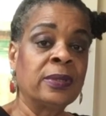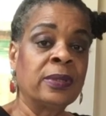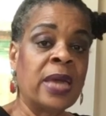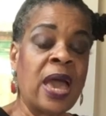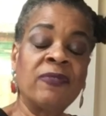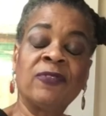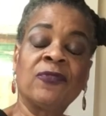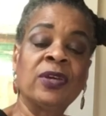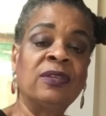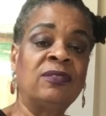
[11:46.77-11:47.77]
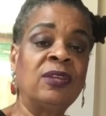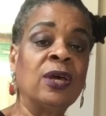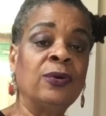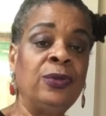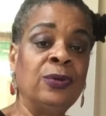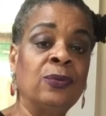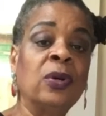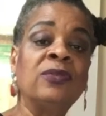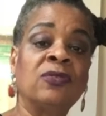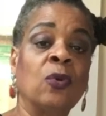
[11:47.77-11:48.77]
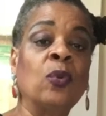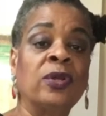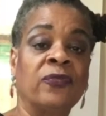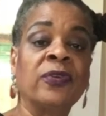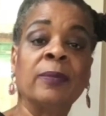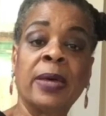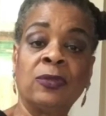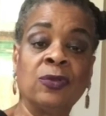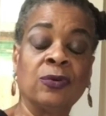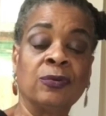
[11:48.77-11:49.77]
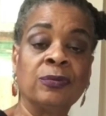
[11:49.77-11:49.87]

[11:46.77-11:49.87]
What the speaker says: having friends tell you what's so wonderful about you.